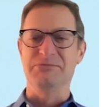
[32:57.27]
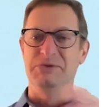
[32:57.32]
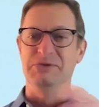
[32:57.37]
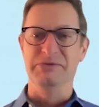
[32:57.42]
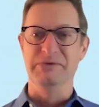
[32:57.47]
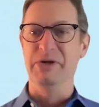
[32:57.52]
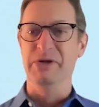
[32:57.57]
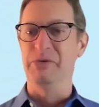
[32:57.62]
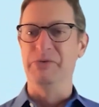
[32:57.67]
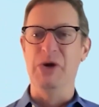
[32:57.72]

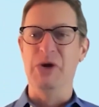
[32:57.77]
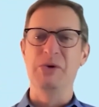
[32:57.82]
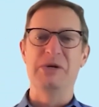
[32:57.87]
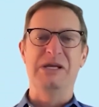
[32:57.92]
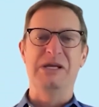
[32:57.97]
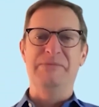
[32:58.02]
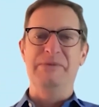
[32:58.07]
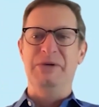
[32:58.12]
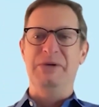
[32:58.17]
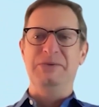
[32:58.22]
no no
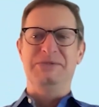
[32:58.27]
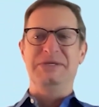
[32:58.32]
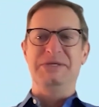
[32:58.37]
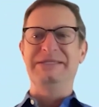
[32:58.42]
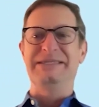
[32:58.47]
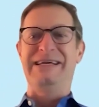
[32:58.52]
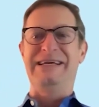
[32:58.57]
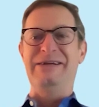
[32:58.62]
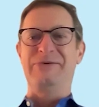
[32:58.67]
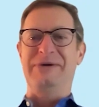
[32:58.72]
commute just
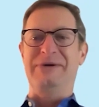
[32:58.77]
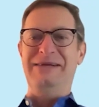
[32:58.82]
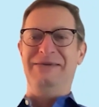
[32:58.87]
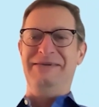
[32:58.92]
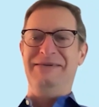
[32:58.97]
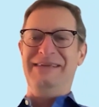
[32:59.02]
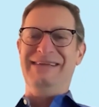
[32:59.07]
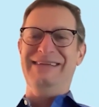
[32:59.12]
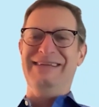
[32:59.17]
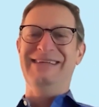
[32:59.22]
to get
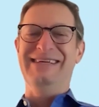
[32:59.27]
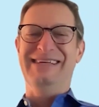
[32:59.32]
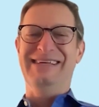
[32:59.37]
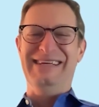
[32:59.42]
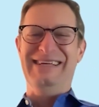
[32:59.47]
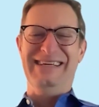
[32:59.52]
around it.